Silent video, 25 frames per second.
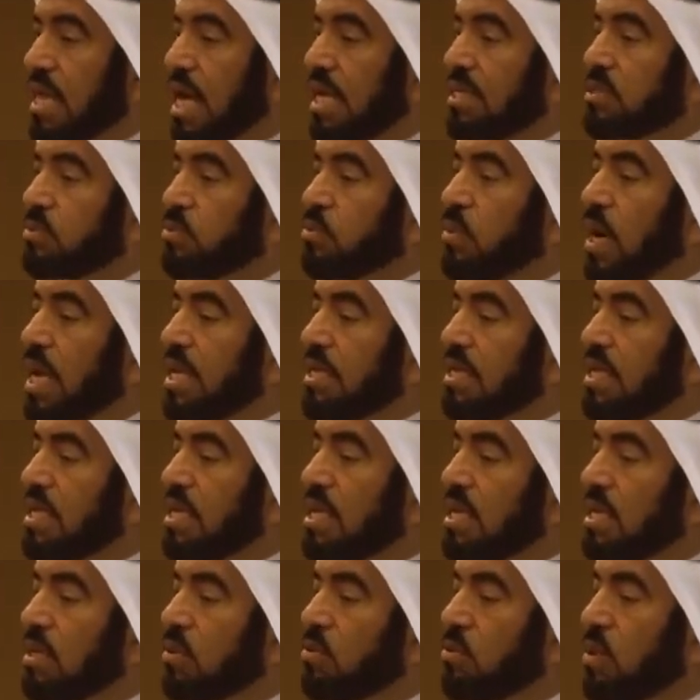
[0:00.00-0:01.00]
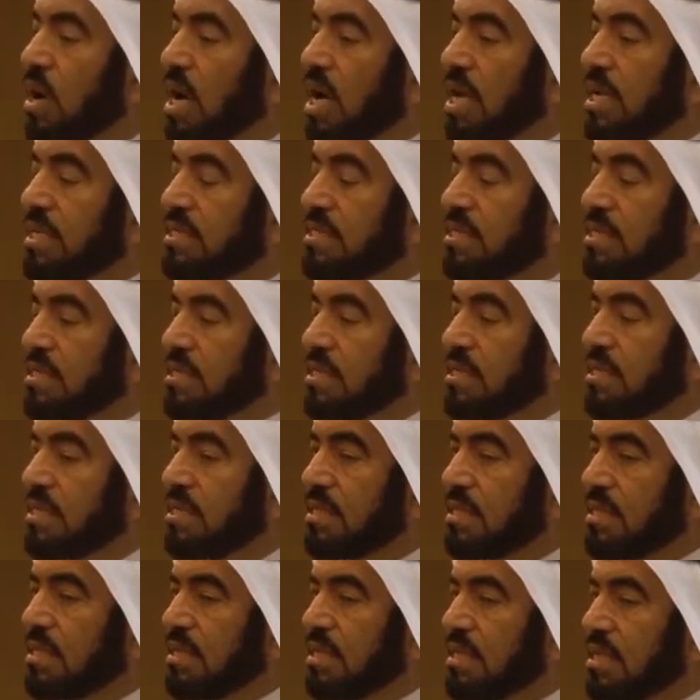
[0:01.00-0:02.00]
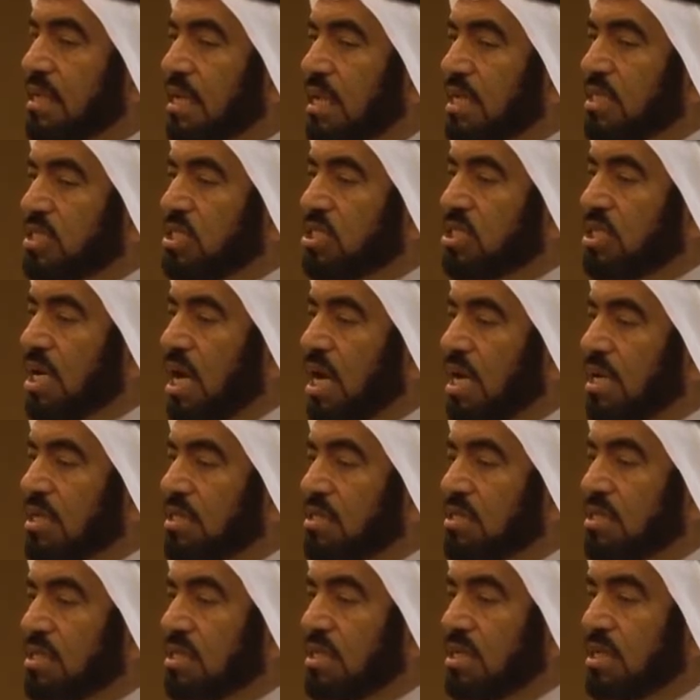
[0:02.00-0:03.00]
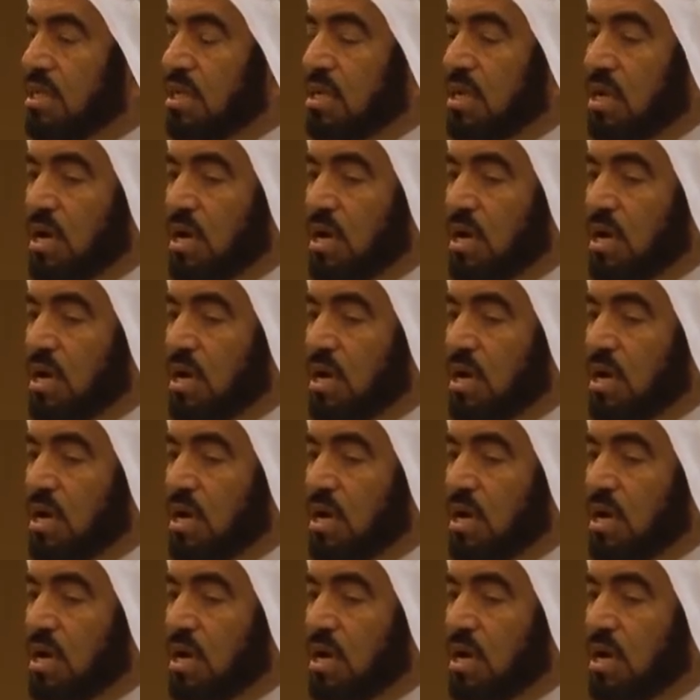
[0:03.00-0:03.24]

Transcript: that when he was in charge